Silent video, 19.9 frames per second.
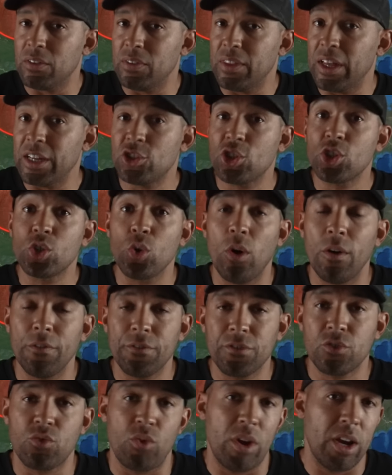to that show of
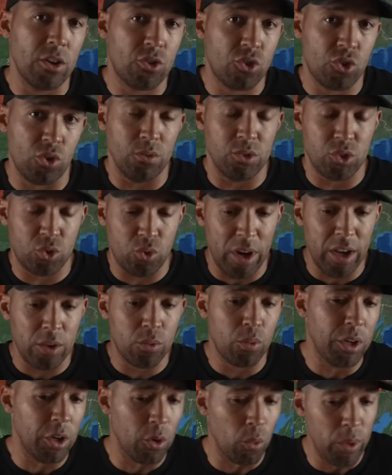strength, show
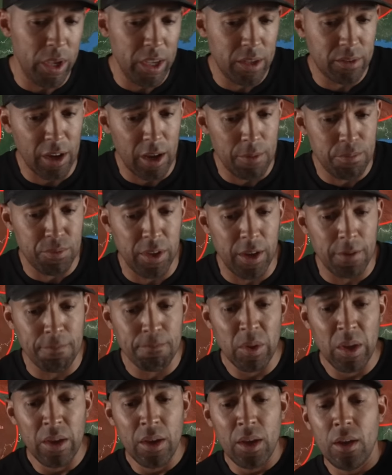strength when you're weak type thing.
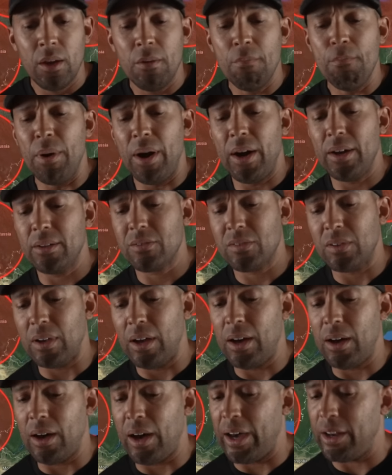But
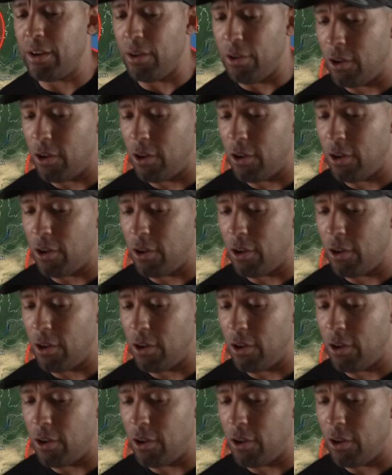I don't